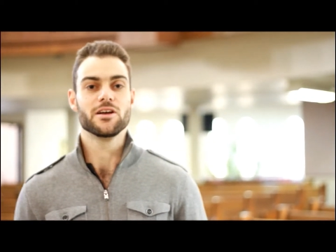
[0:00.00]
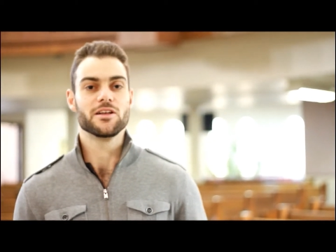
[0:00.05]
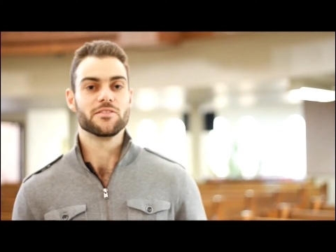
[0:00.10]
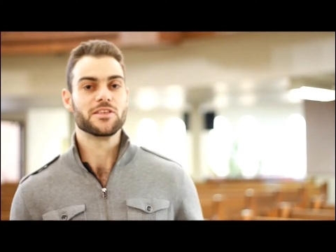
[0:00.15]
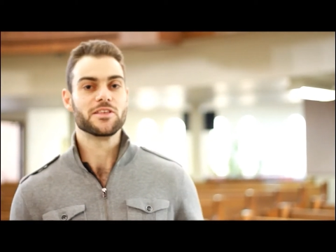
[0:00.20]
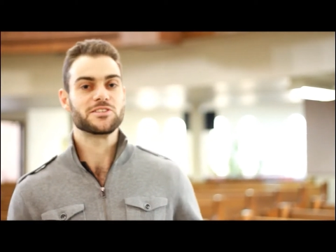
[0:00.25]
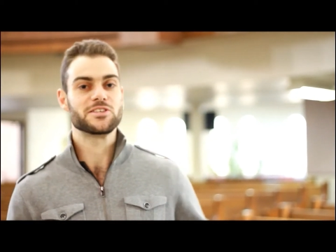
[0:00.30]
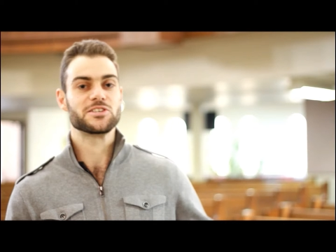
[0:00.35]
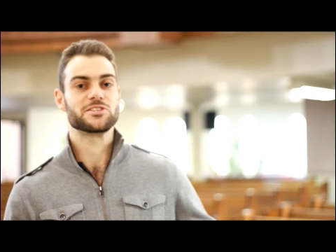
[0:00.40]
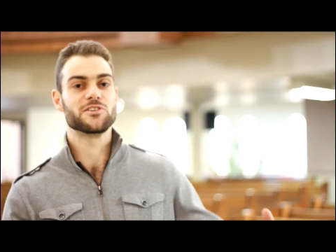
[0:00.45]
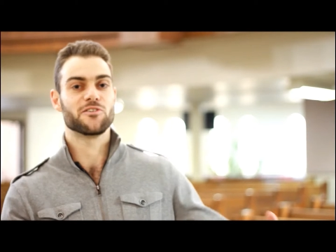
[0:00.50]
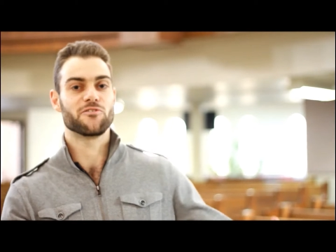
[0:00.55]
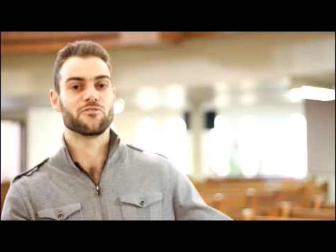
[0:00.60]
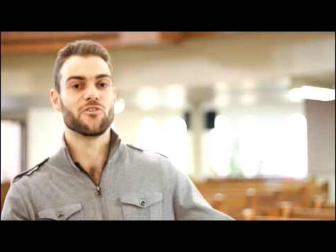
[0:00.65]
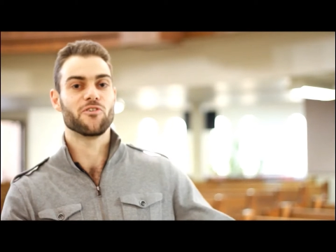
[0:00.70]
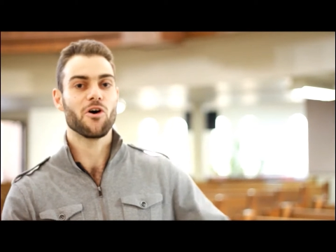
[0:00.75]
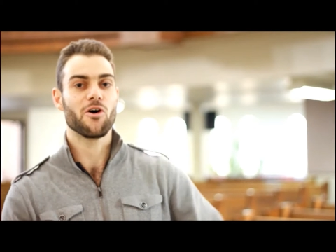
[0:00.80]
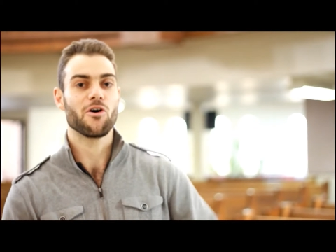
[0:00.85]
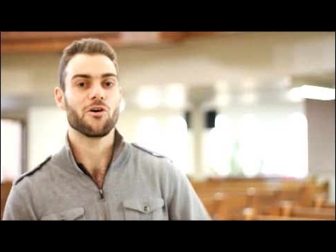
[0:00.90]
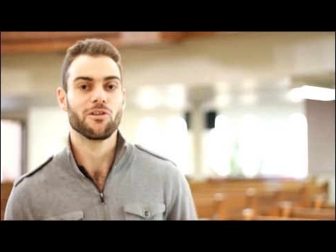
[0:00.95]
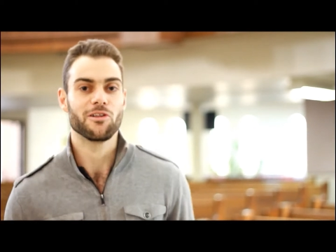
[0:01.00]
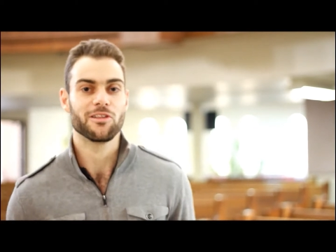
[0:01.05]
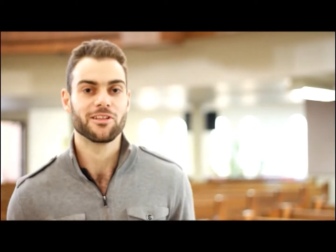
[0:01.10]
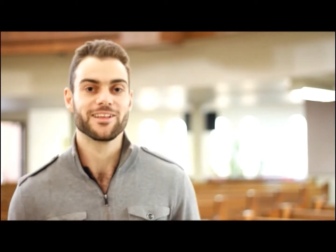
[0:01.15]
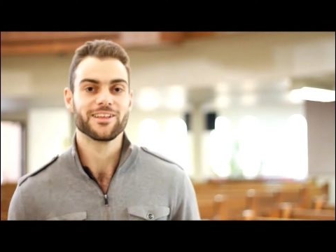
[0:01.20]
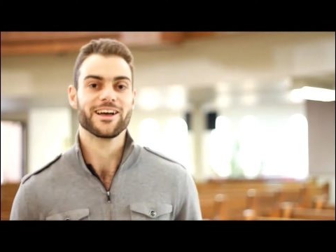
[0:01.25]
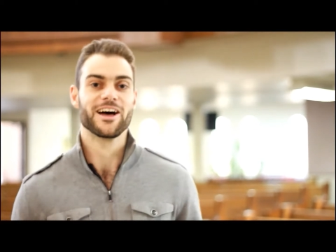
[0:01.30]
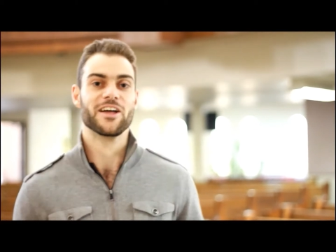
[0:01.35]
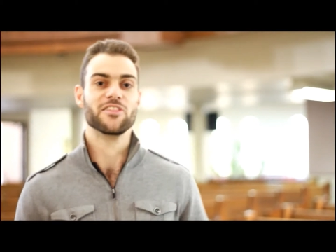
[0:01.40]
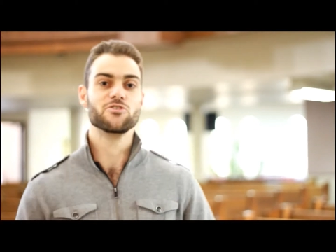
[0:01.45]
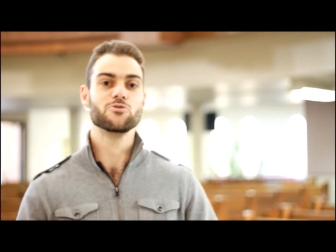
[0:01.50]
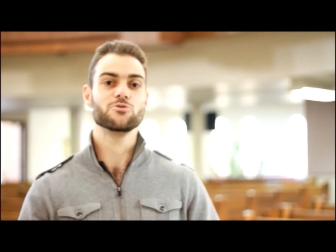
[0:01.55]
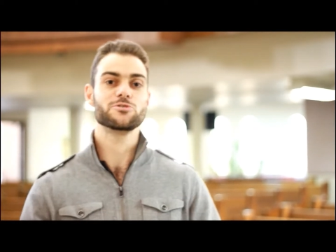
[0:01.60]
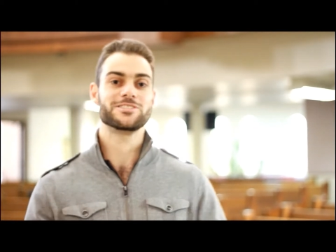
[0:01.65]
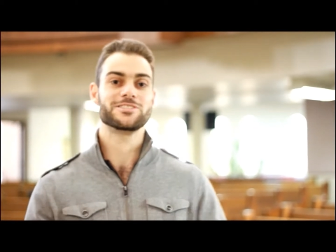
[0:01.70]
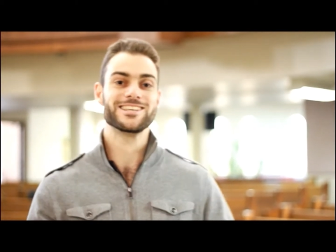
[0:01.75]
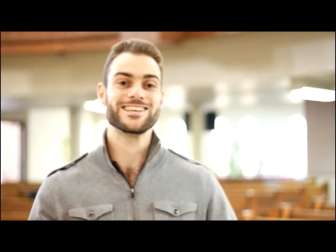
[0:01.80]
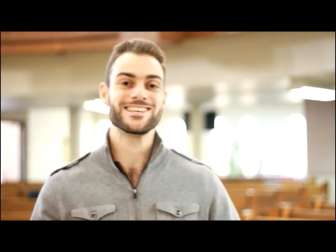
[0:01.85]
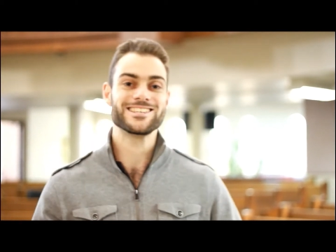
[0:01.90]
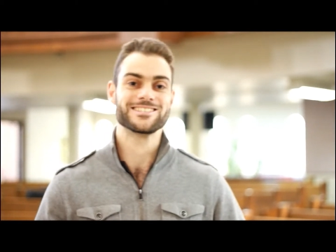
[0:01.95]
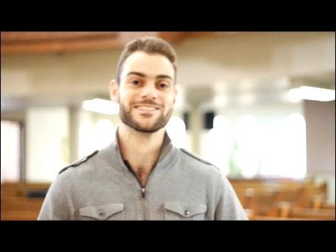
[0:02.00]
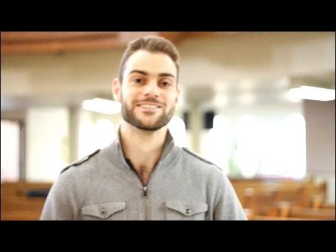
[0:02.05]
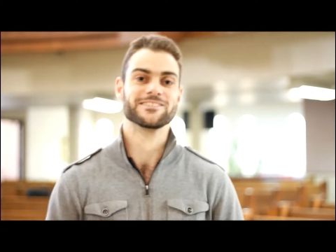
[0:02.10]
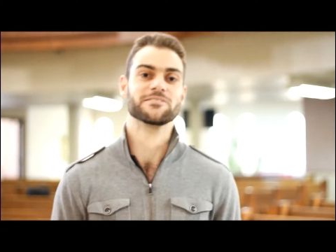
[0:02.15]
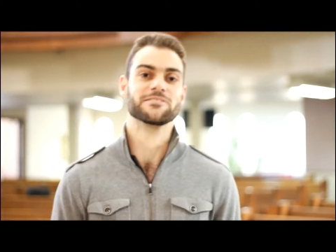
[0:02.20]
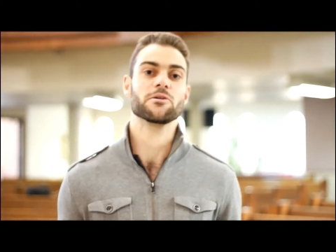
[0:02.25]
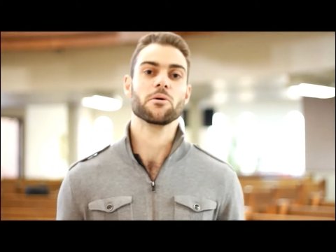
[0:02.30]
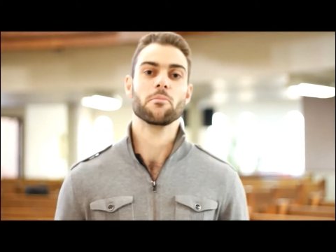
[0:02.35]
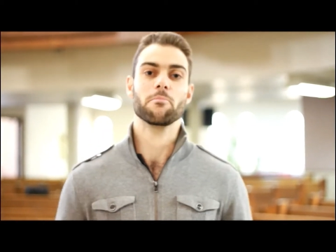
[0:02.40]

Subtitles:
This is the fall, a new season.